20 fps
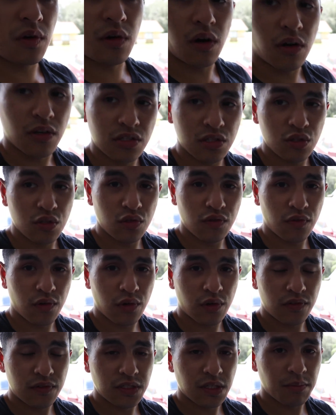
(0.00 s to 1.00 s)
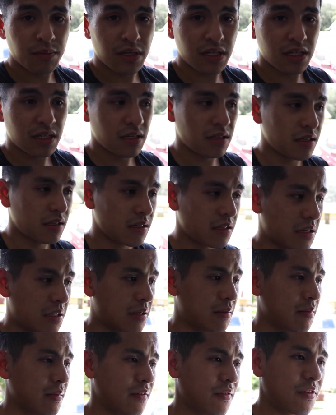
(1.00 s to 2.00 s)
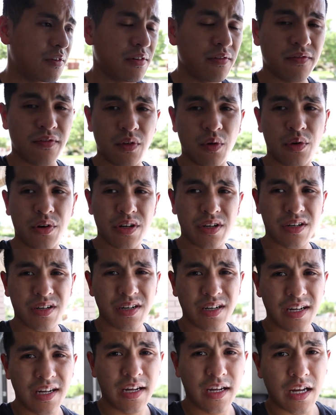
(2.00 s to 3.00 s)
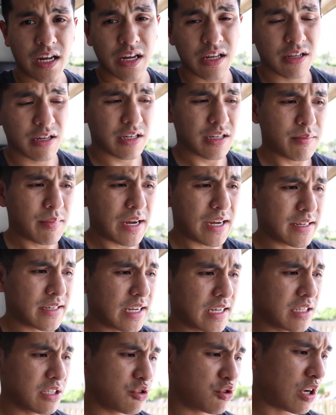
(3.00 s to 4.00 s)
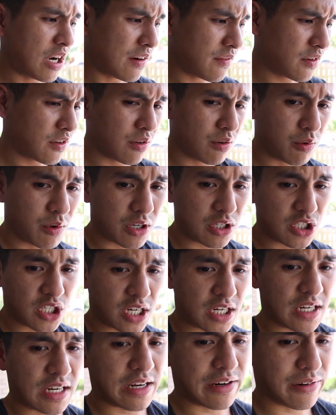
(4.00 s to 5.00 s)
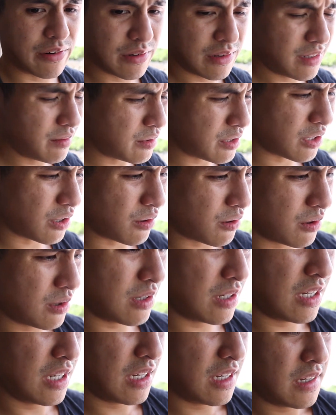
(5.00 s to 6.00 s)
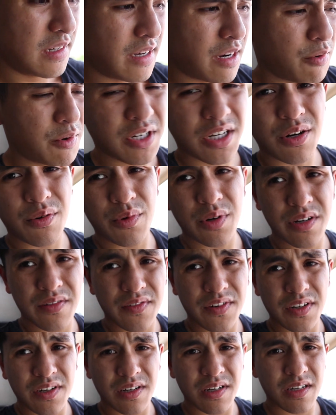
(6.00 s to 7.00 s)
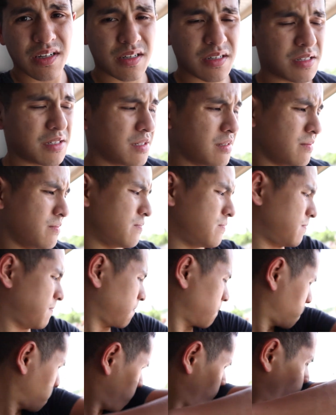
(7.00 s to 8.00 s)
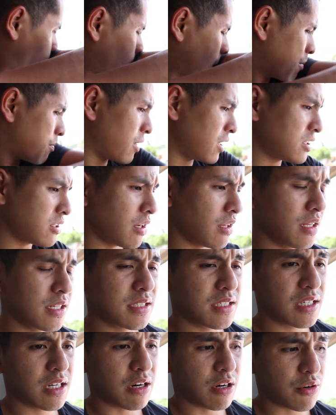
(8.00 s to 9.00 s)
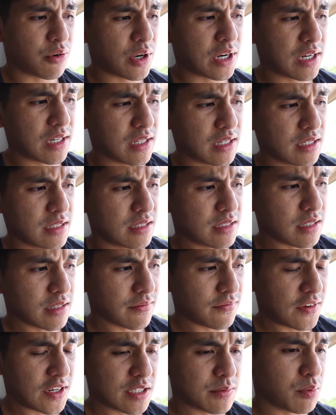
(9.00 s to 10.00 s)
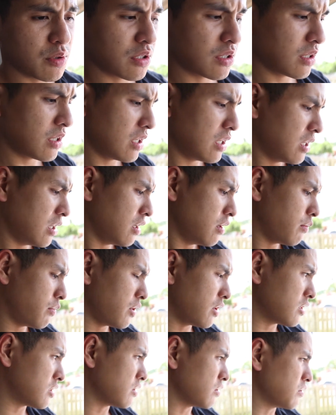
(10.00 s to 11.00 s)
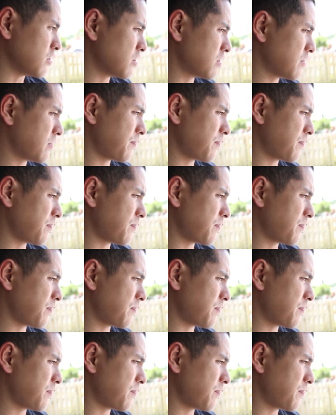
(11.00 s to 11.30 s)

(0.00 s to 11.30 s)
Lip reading: car too for somebody. If you're in Florida and you're looking to buy a daily driver or want to check it out, let me know. I want to get rid of it. Probably start listing on Craigslist and Facebook pretty soon,